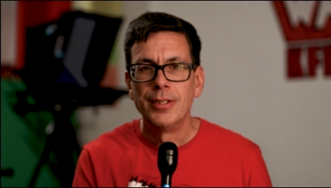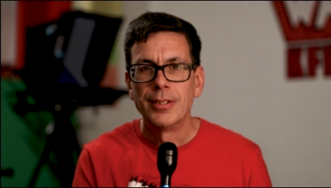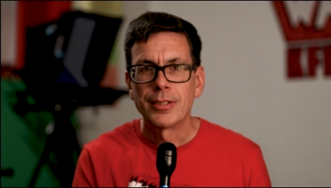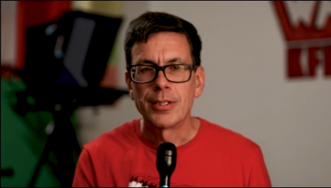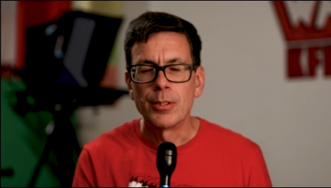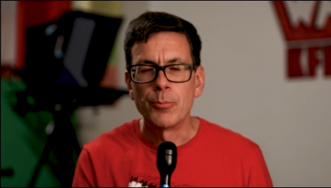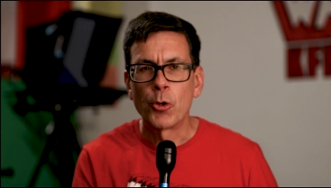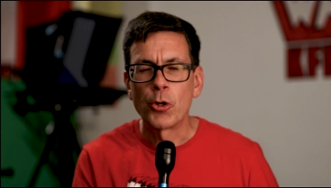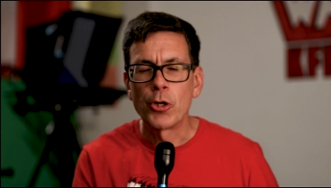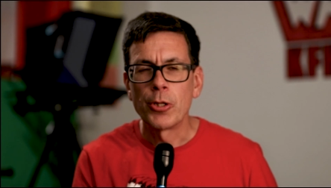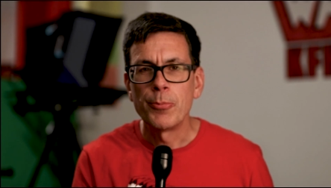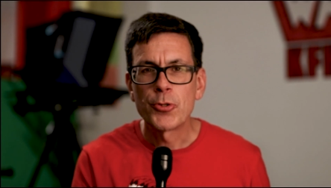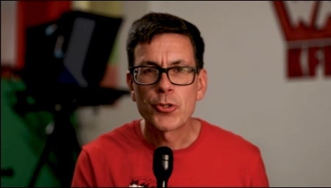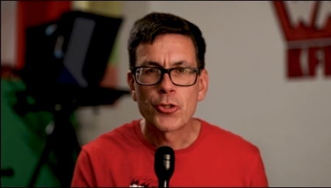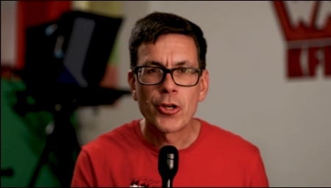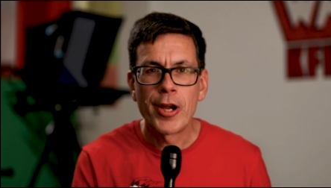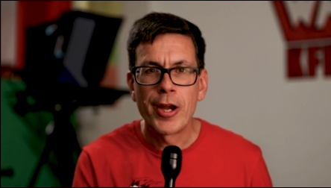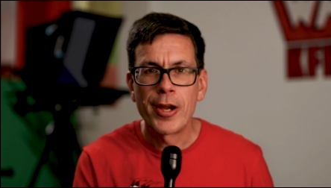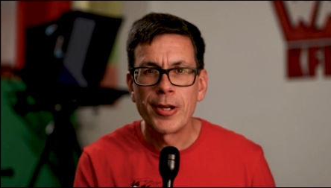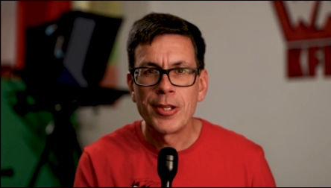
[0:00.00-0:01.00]
Good morning,
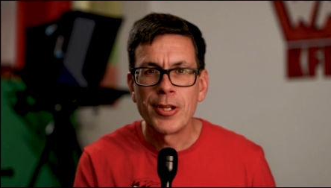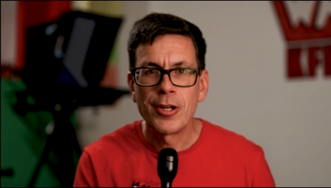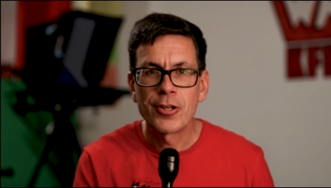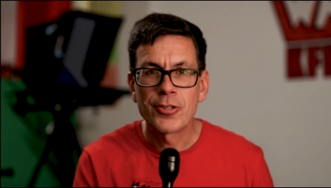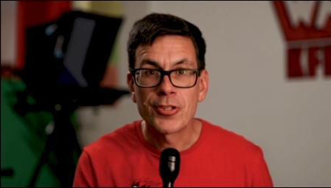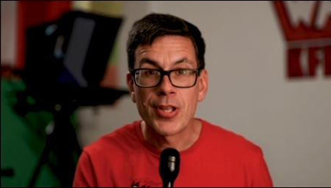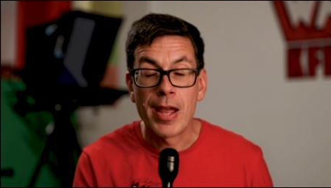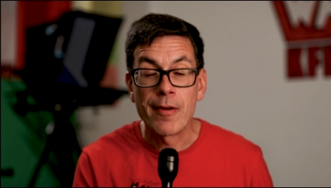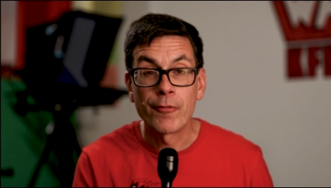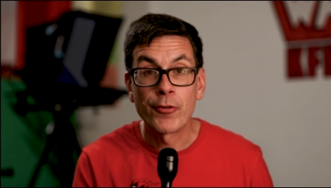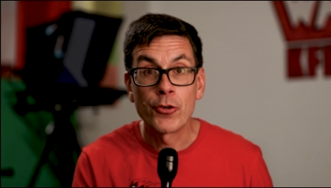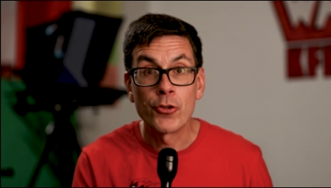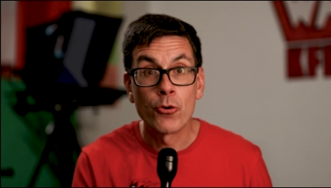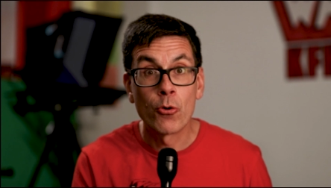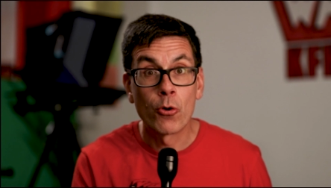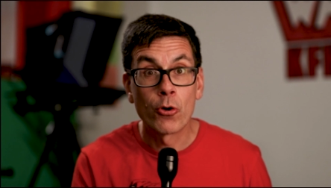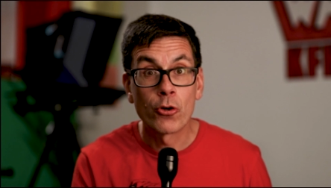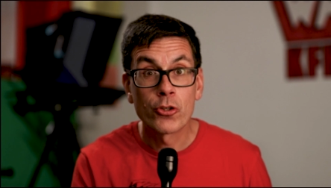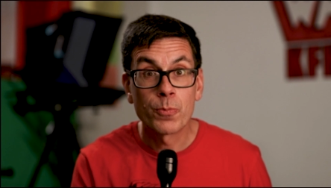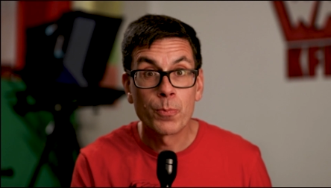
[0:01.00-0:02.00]
Mr. Herring here. It's time for
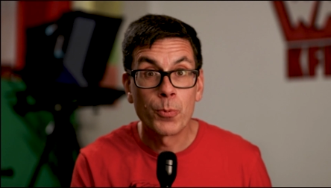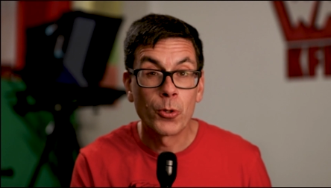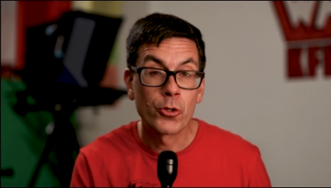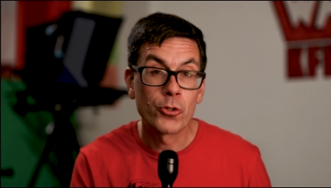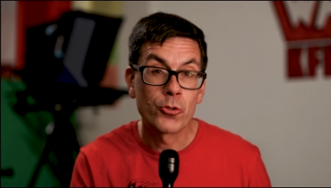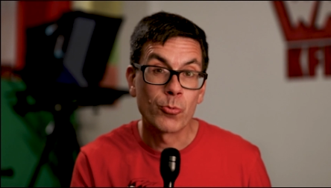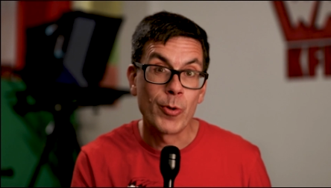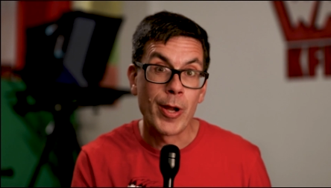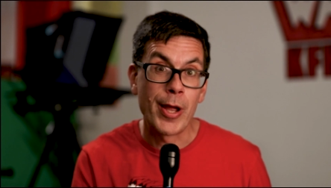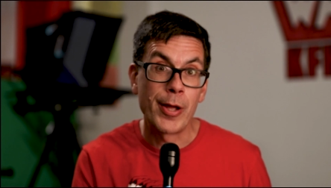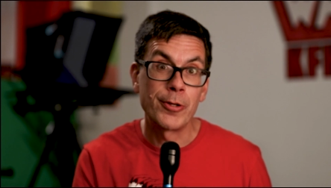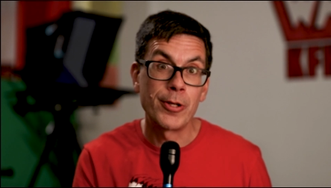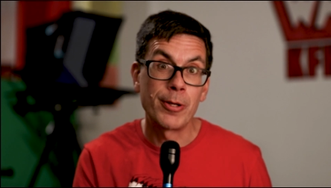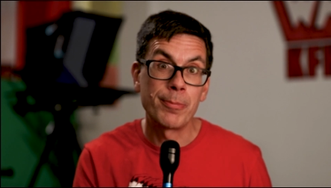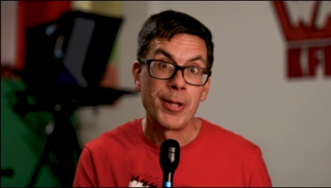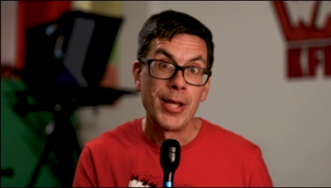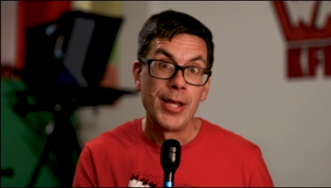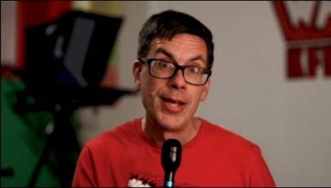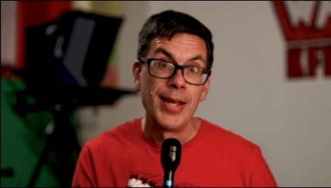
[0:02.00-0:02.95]
your sports roundup.